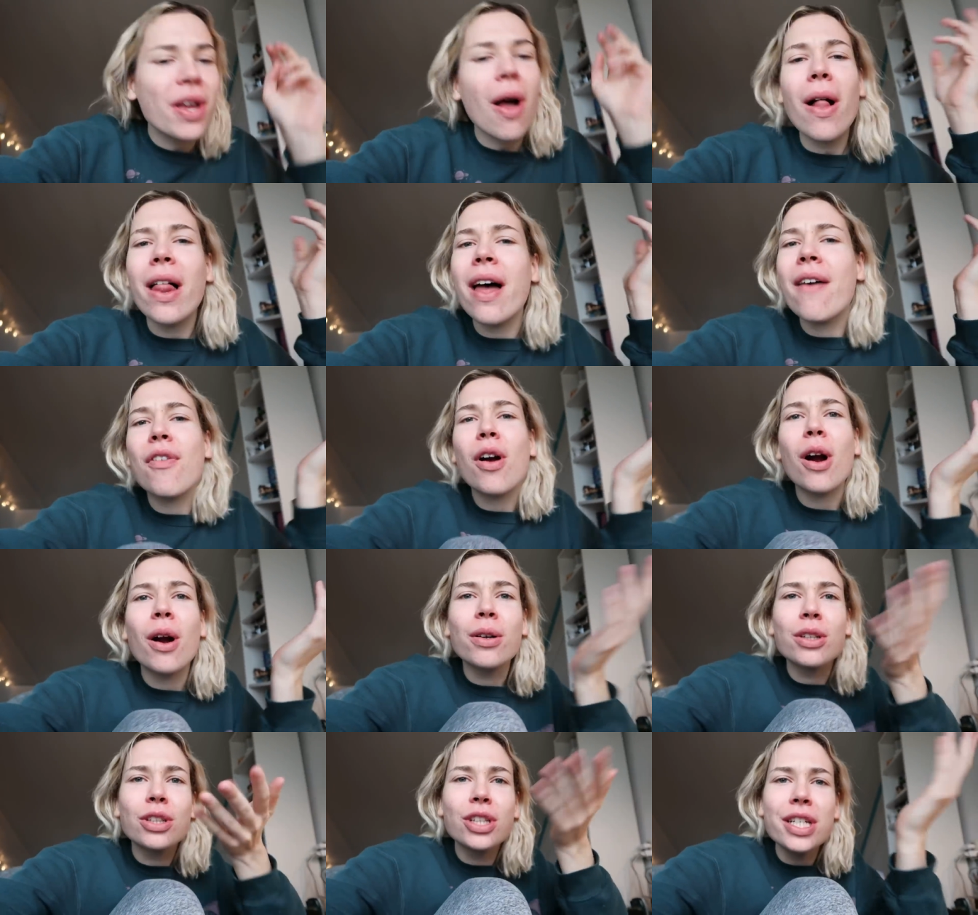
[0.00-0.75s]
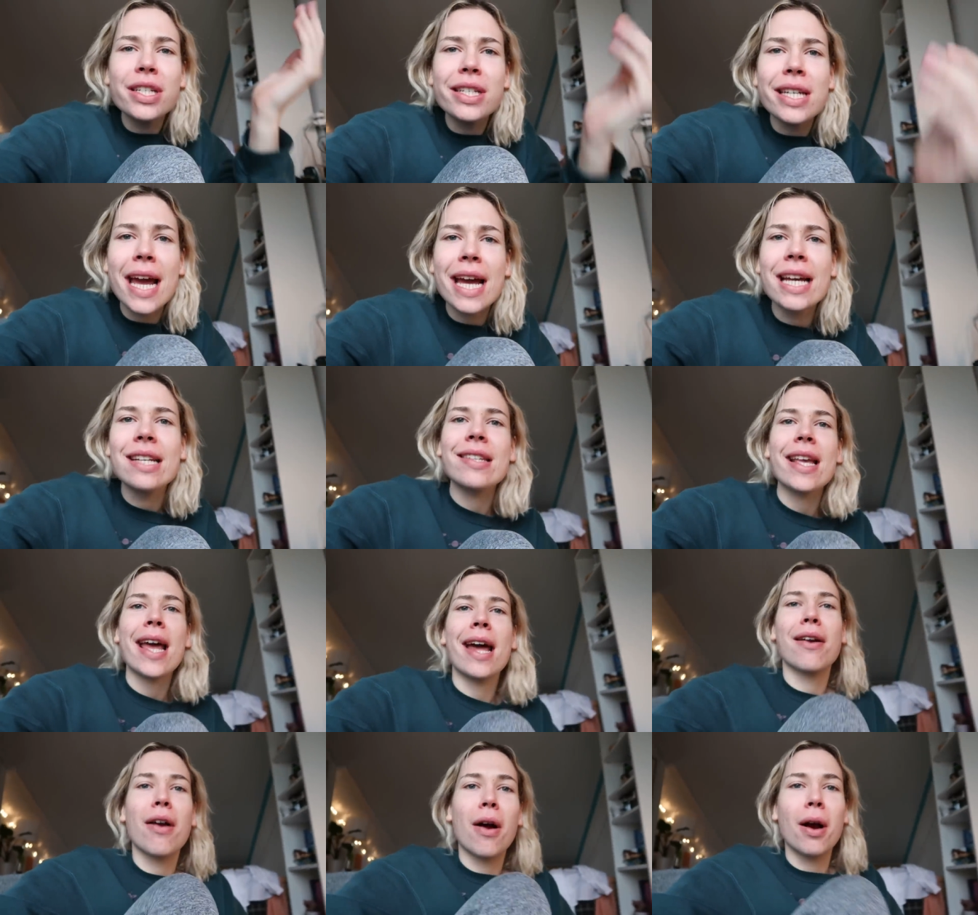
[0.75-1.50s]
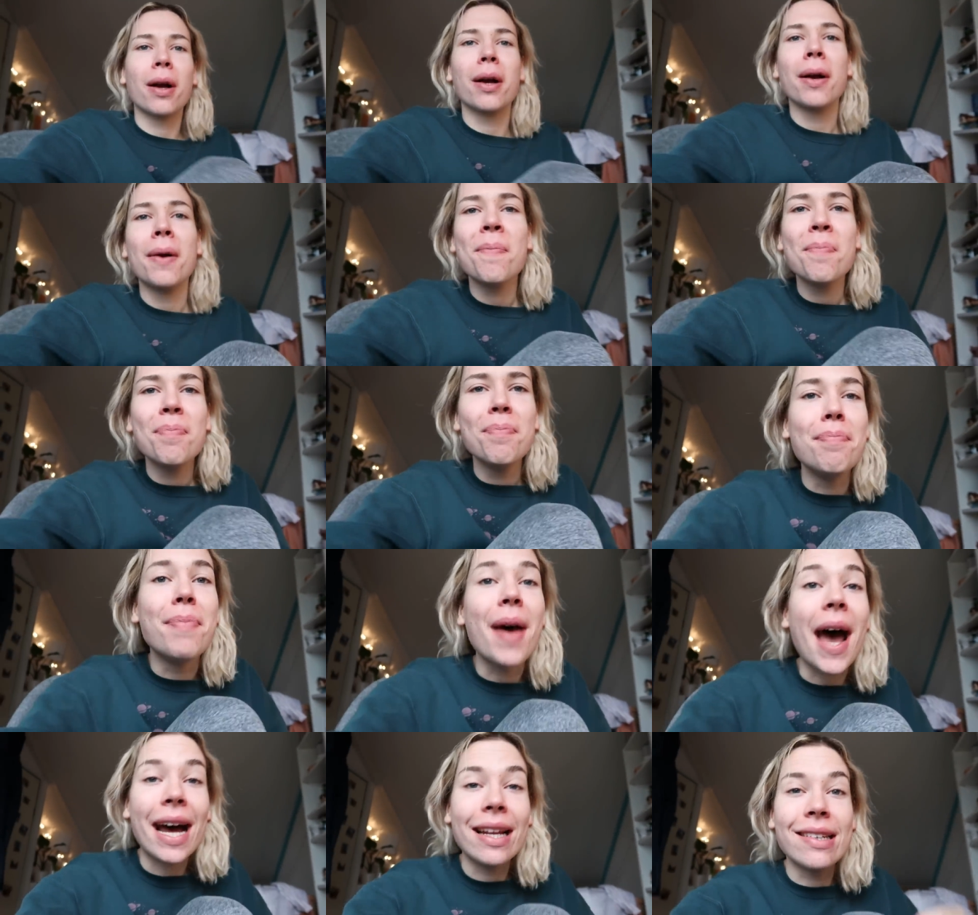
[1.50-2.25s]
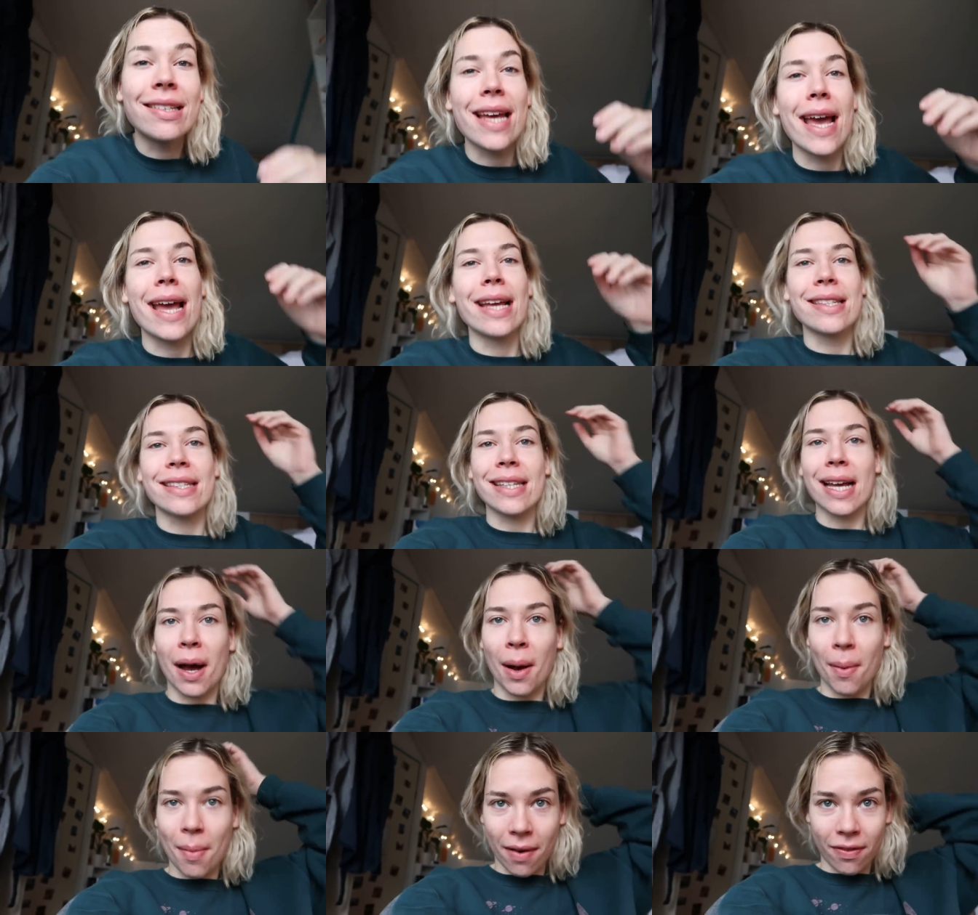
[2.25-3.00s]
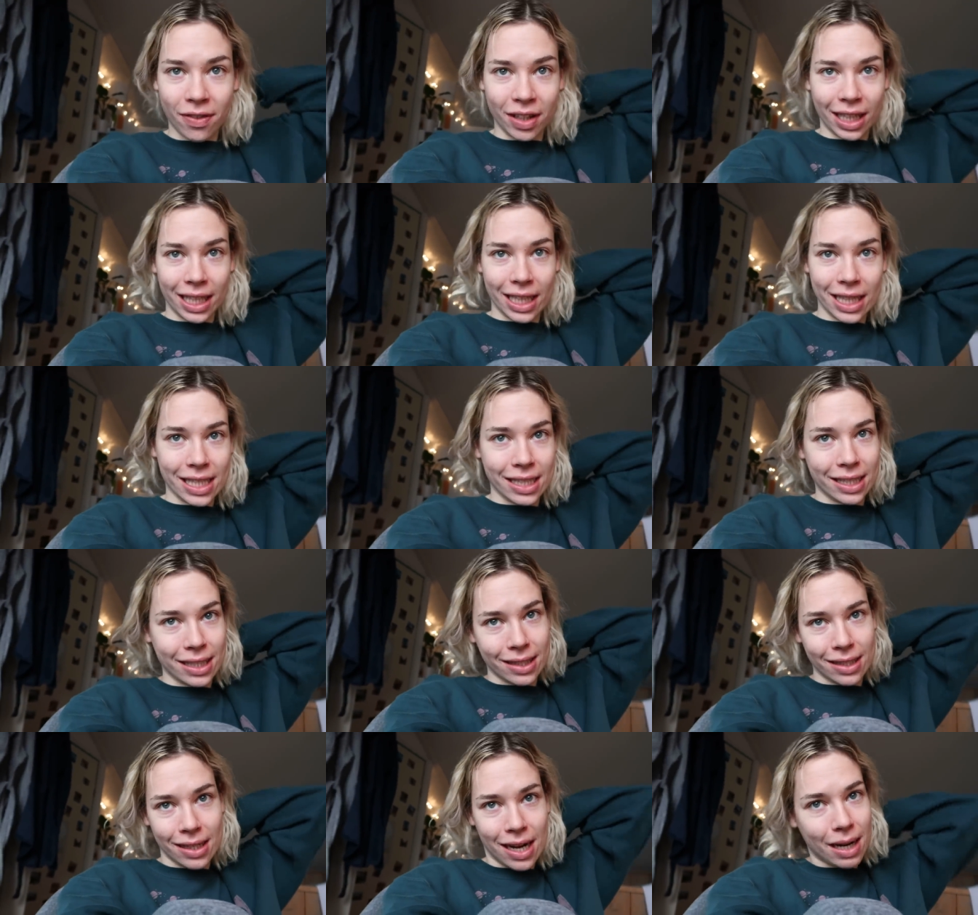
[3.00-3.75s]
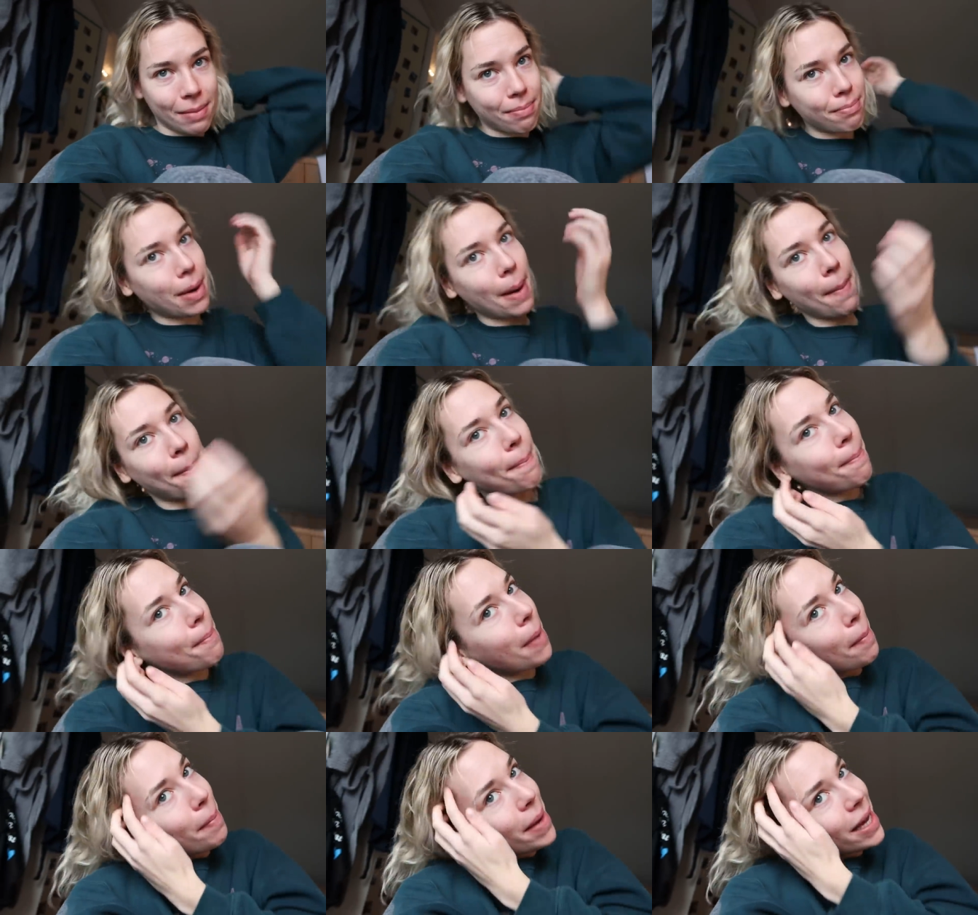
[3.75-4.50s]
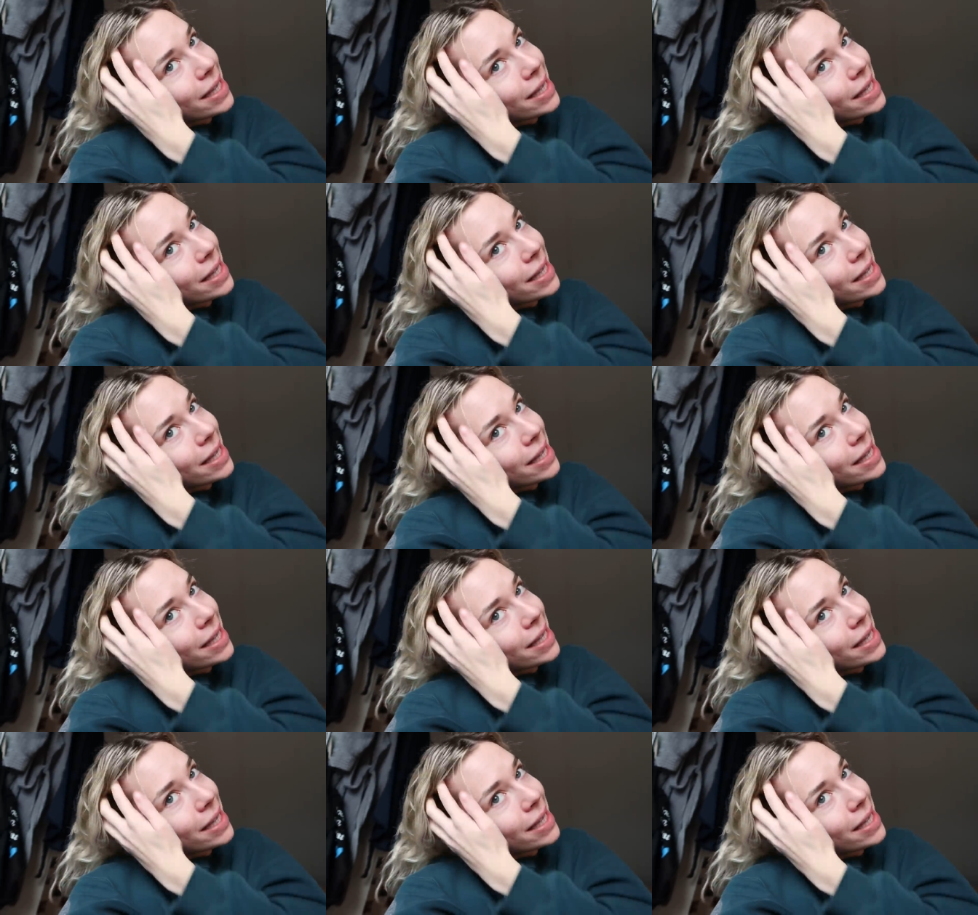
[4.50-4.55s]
we all have our good days and our bad days. Um, I feel like this is not my, my